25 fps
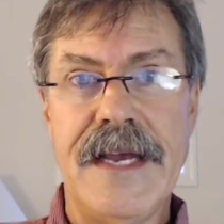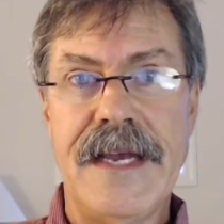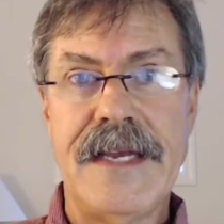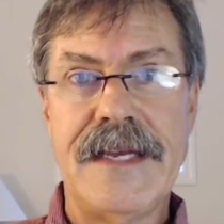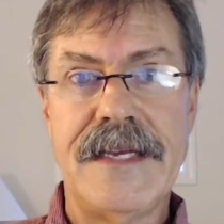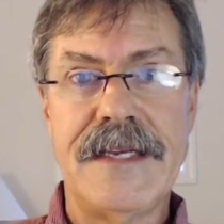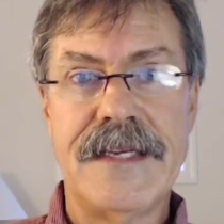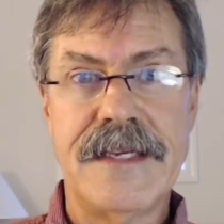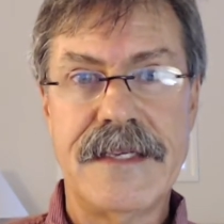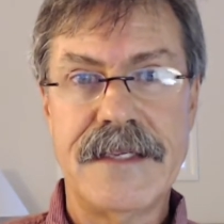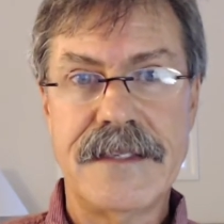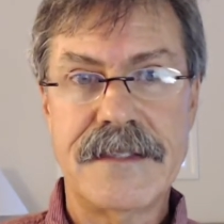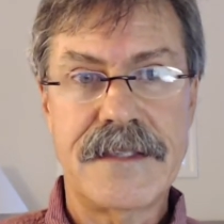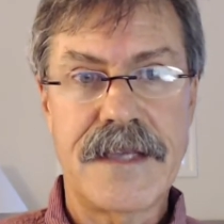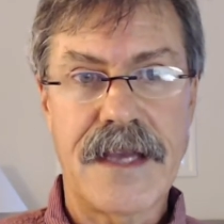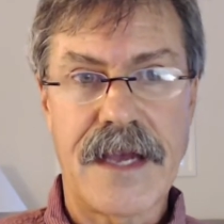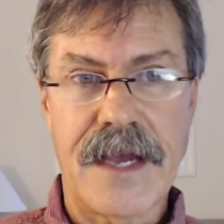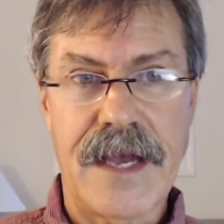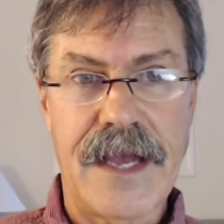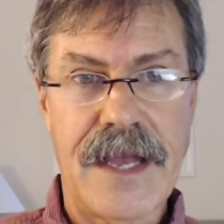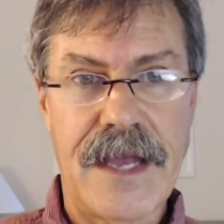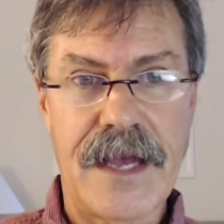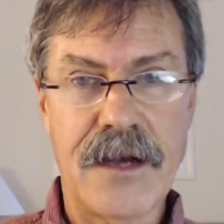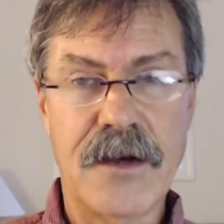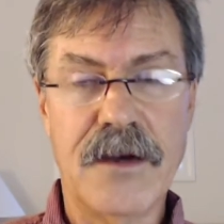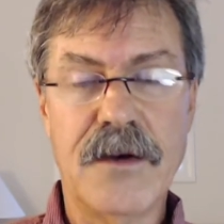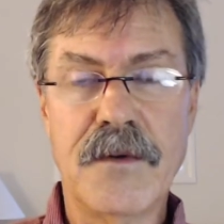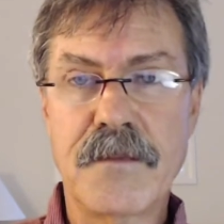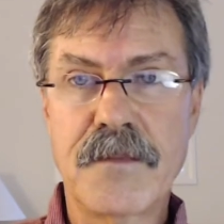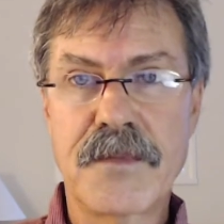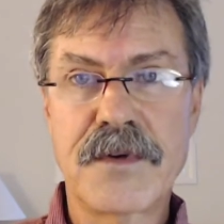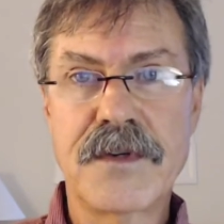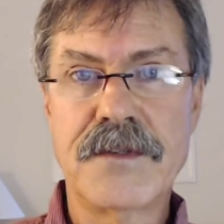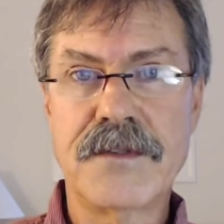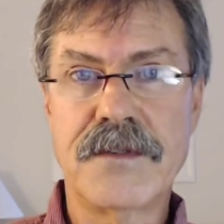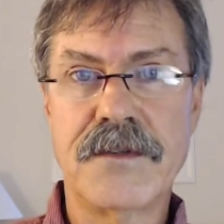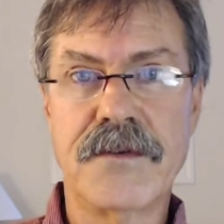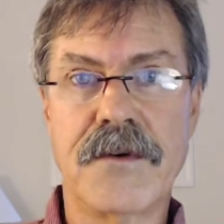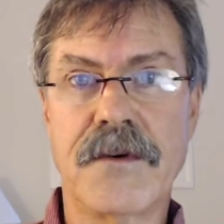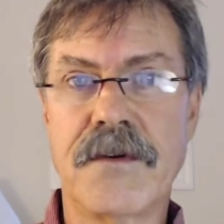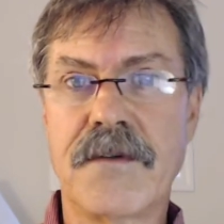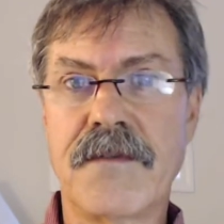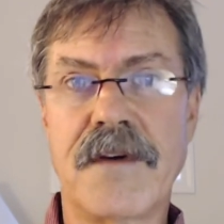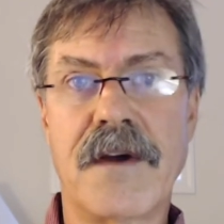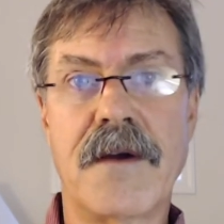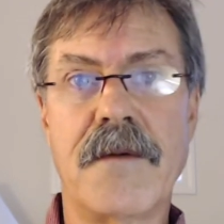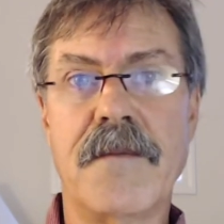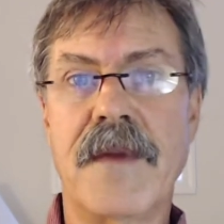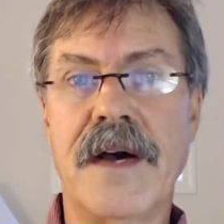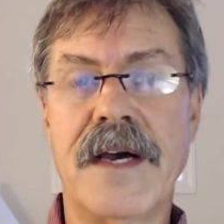is help preserve
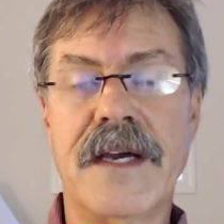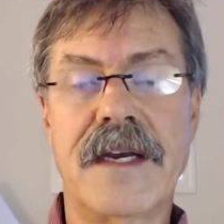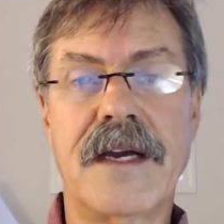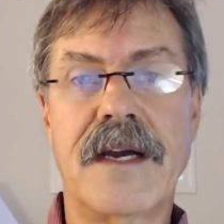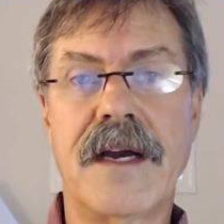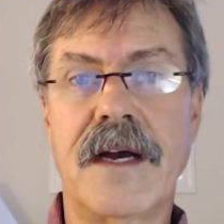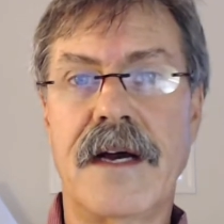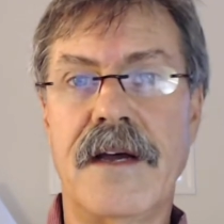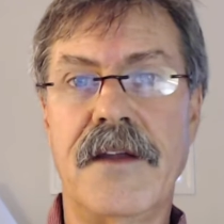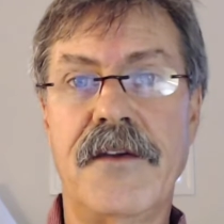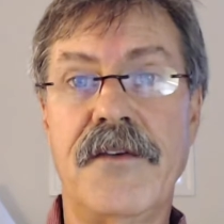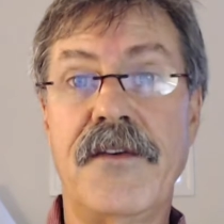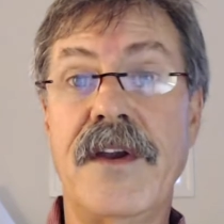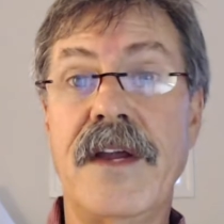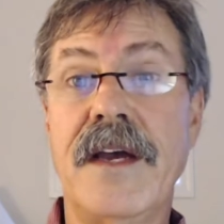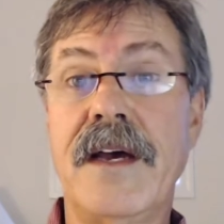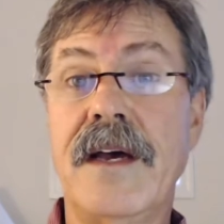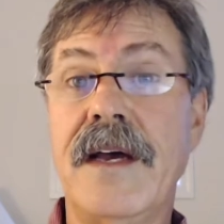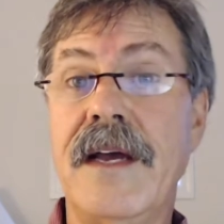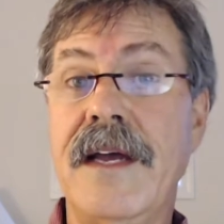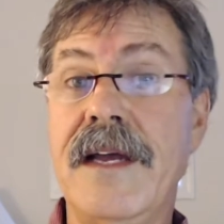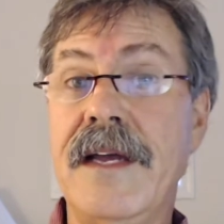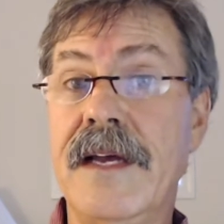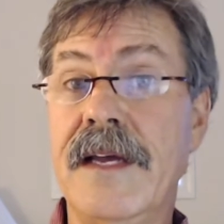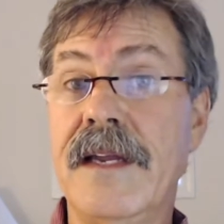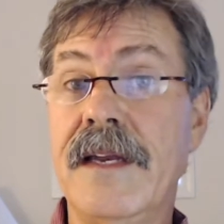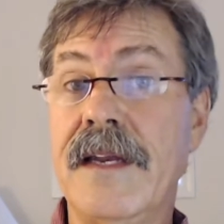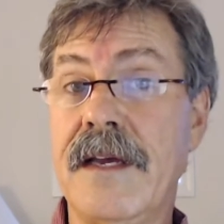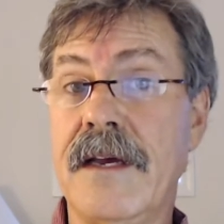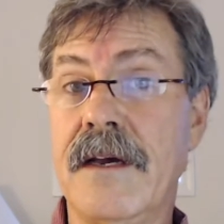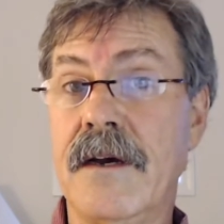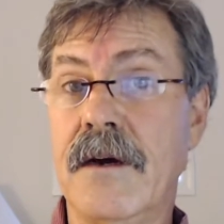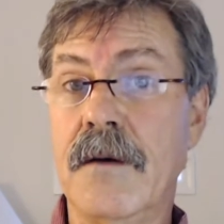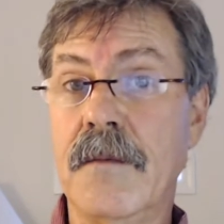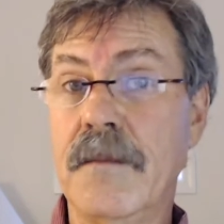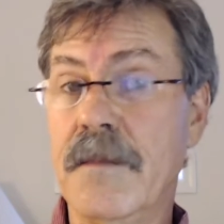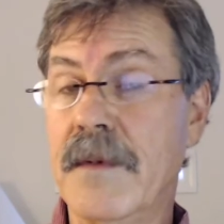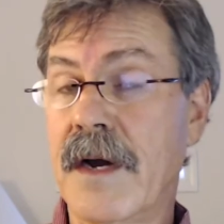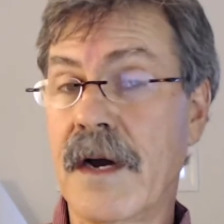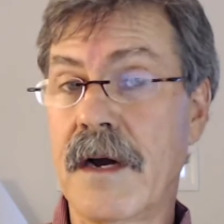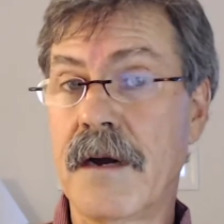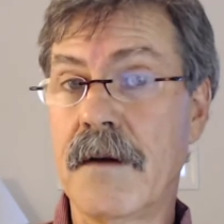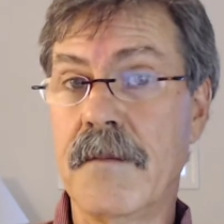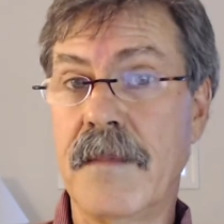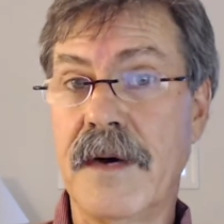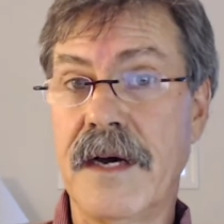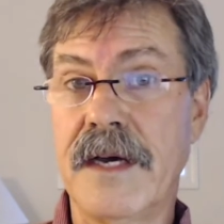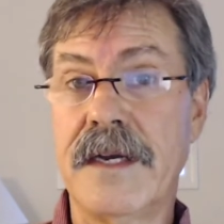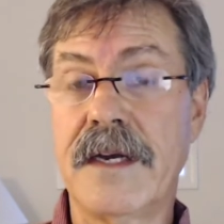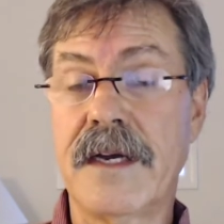our mitochondria and help our
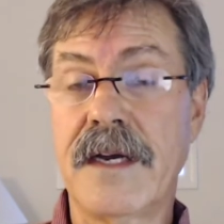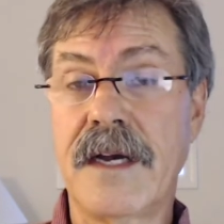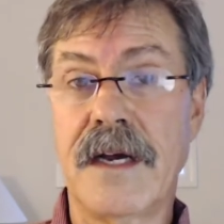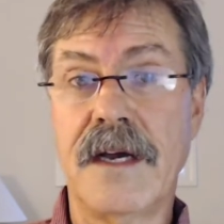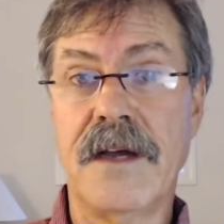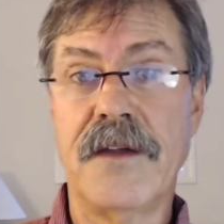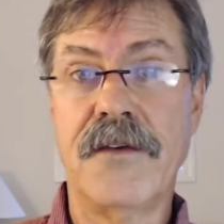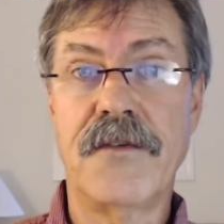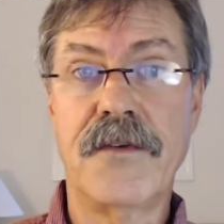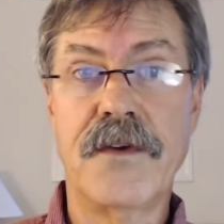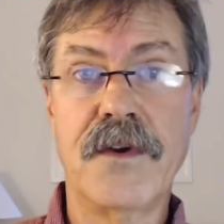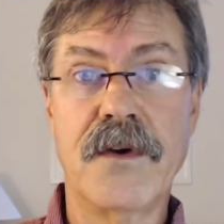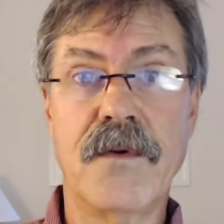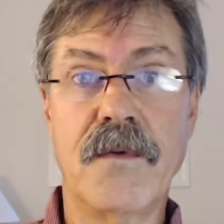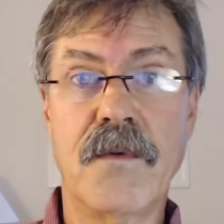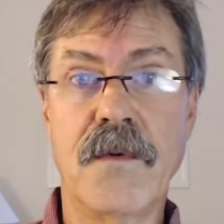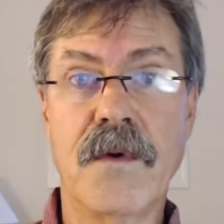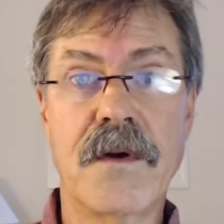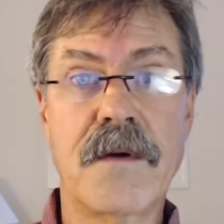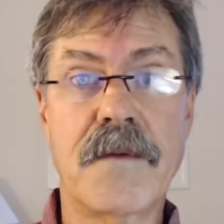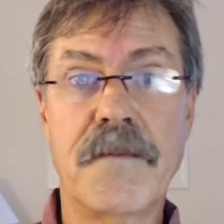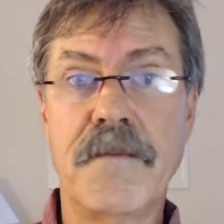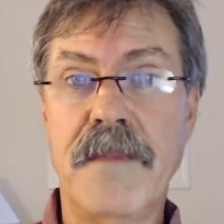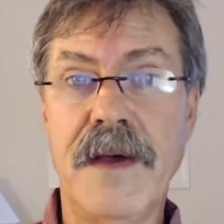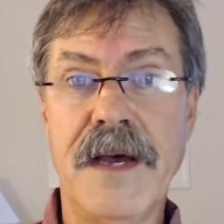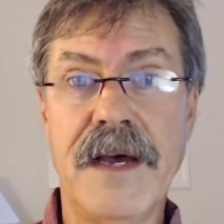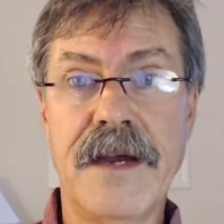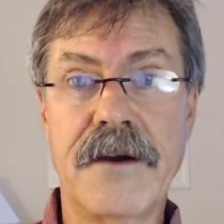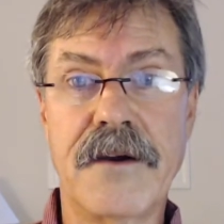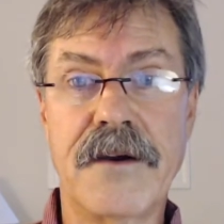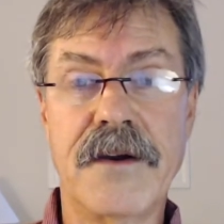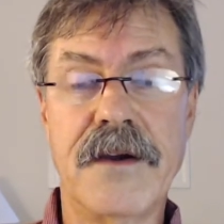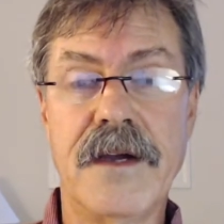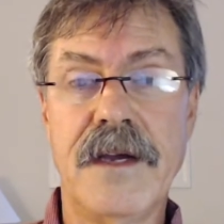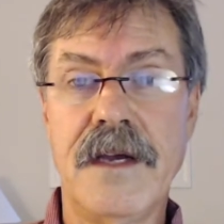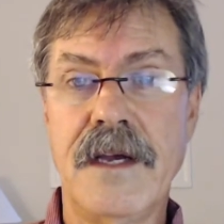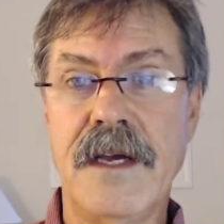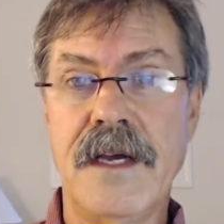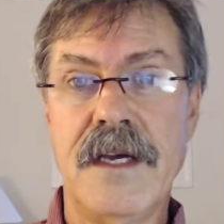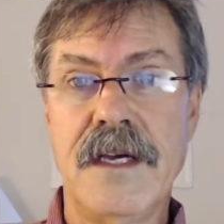mitochondria work better.